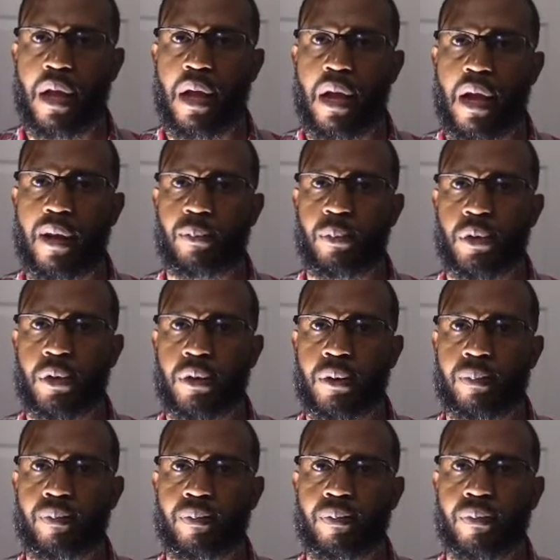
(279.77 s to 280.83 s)
I will
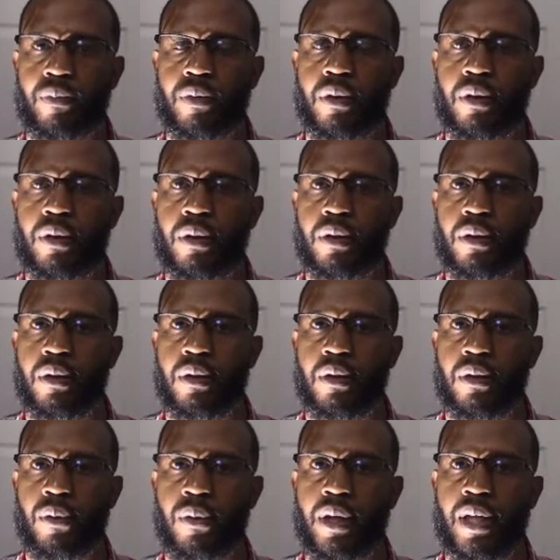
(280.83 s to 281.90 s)

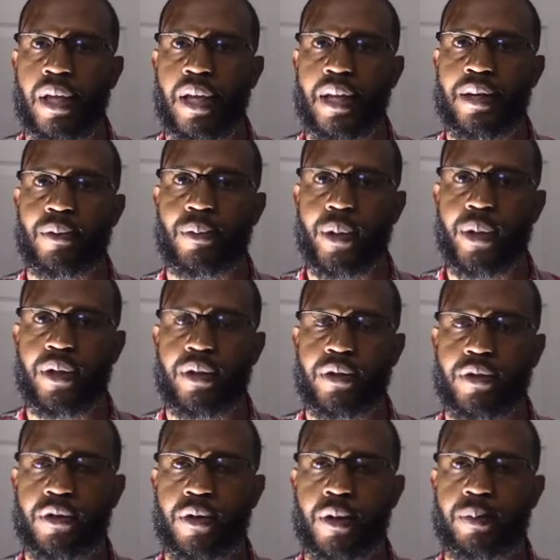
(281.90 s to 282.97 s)
go ahead and read the
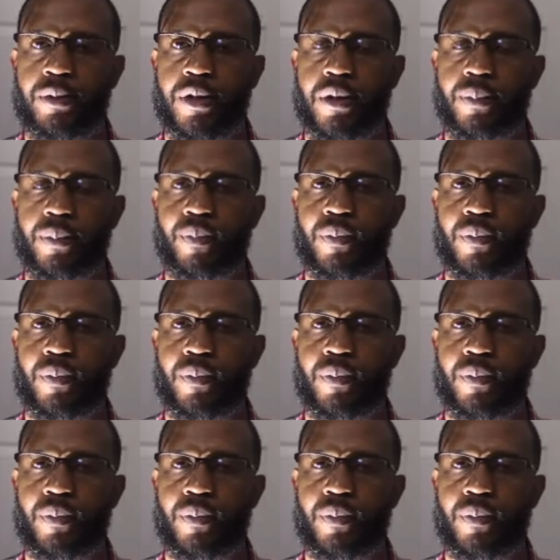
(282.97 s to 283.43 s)
scripture.